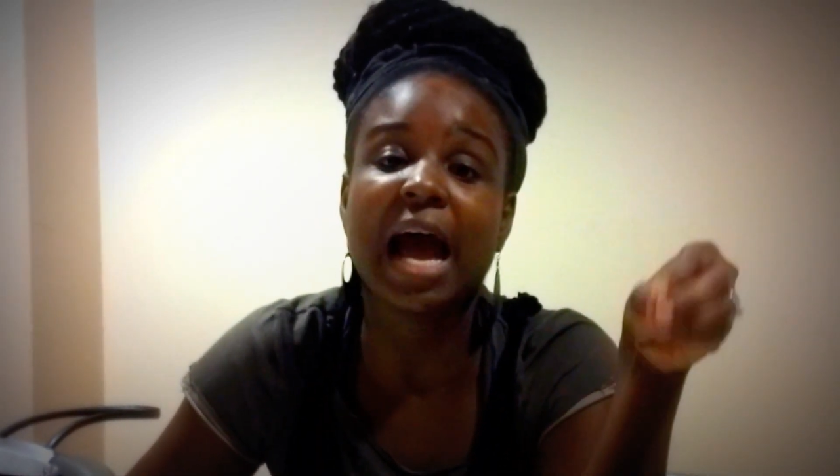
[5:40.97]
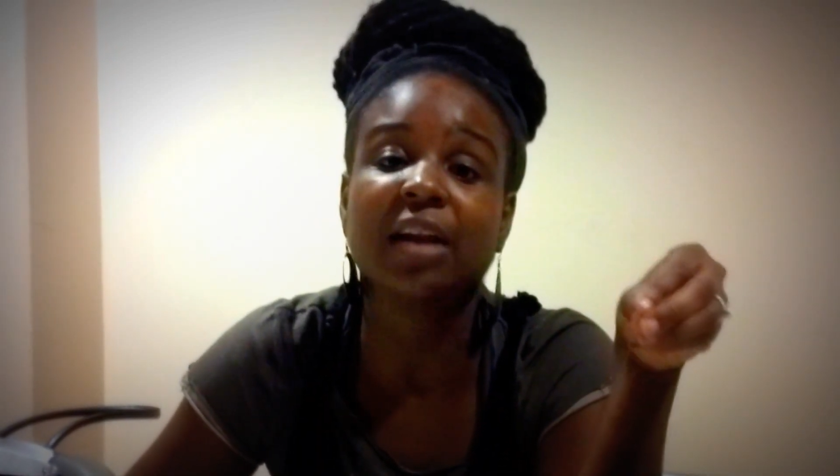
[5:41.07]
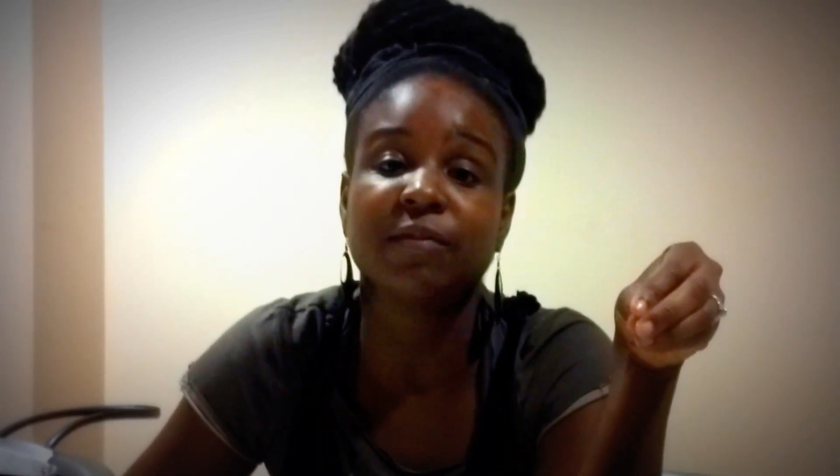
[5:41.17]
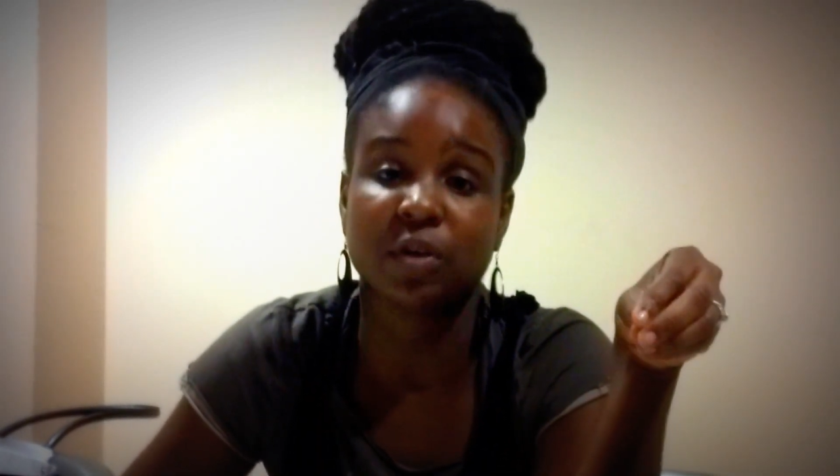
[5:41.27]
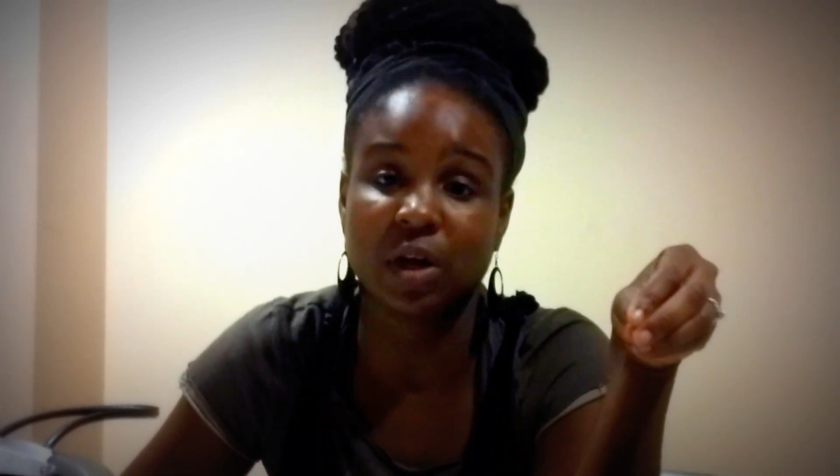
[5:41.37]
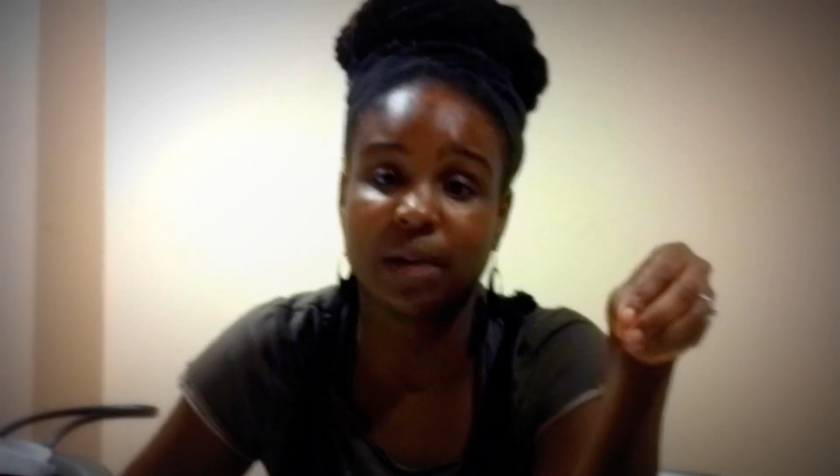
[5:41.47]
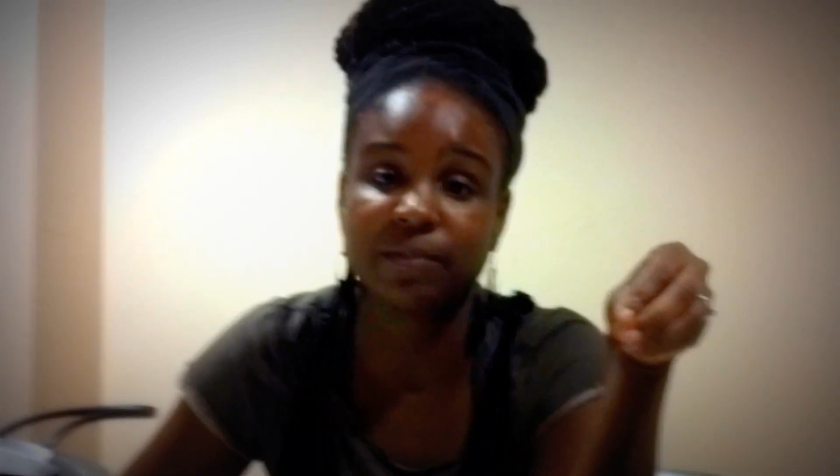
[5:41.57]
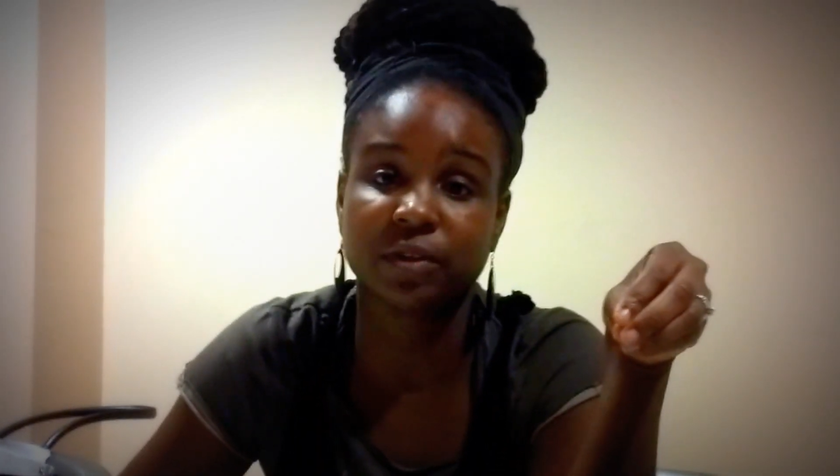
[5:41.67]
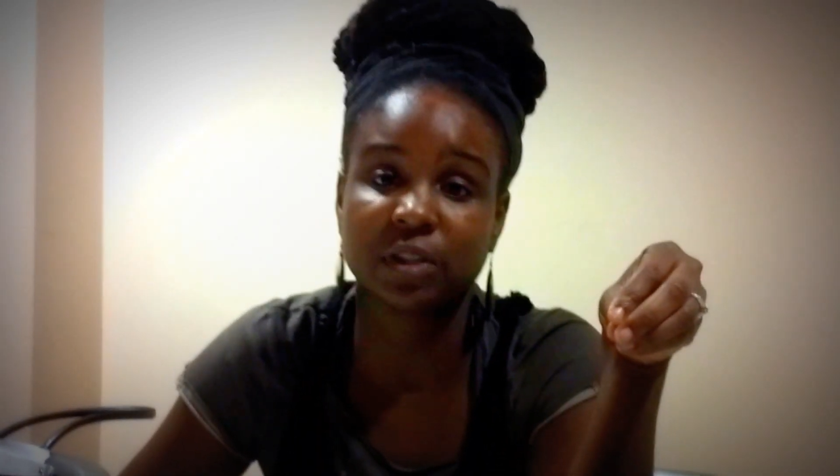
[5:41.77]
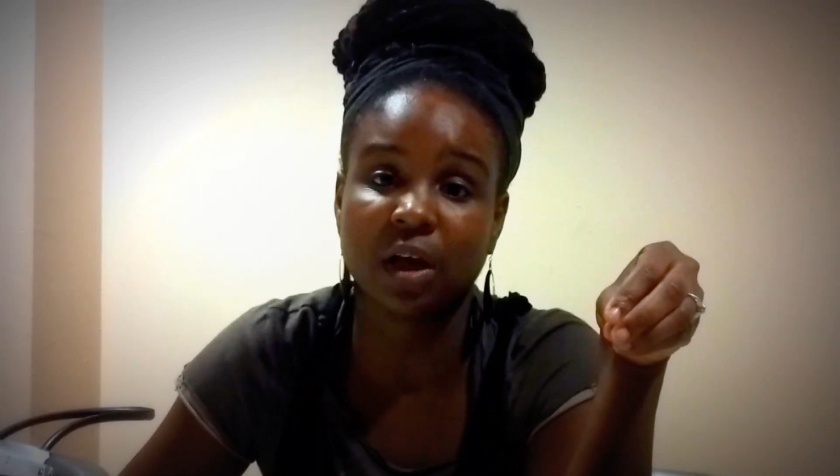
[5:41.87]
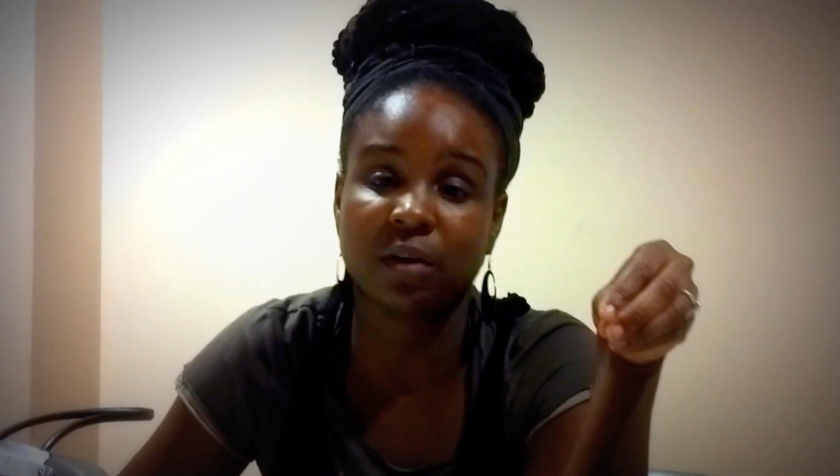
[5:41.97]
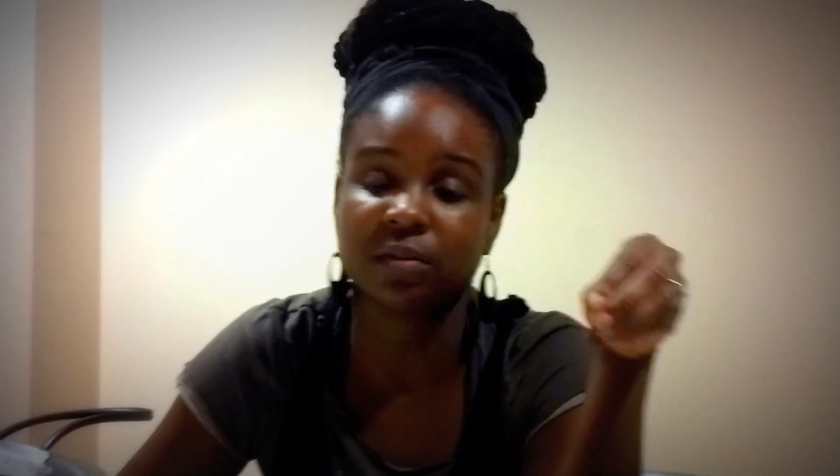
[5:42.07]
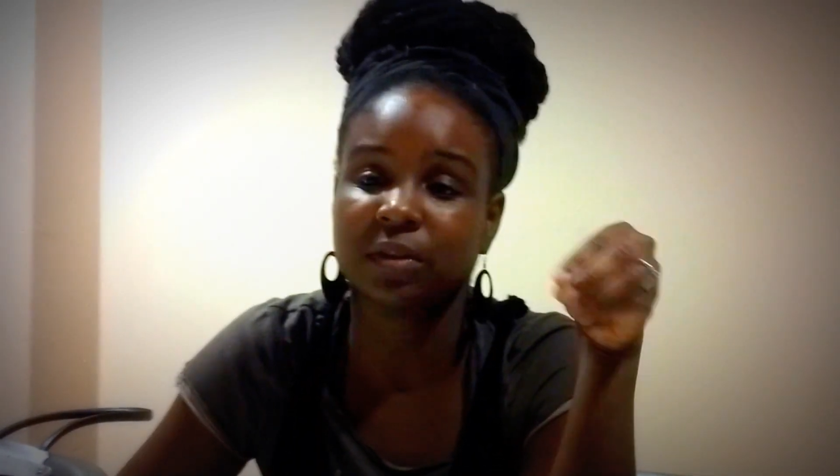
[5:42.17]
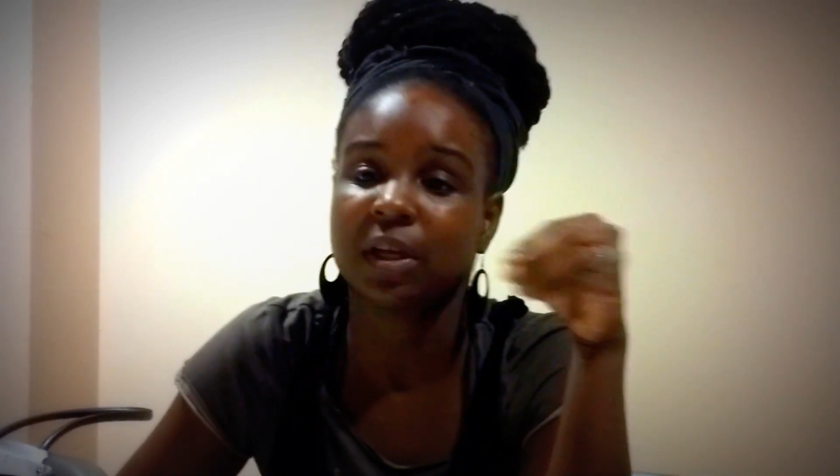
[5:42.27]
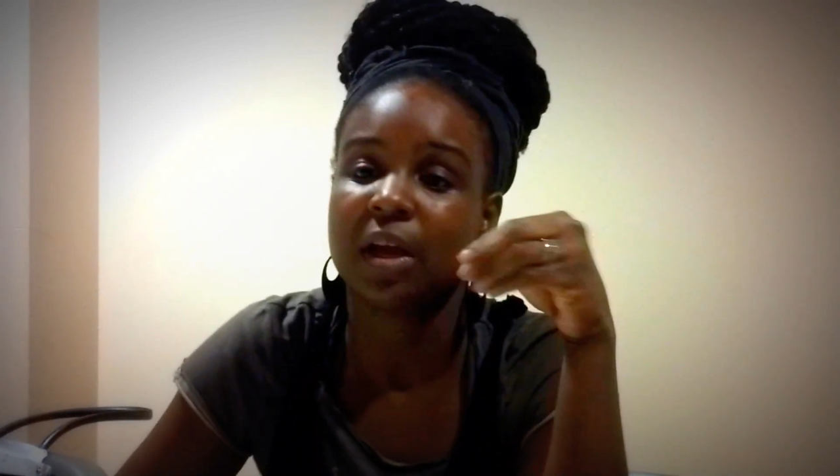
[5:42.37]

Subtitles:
out of your comfort zone,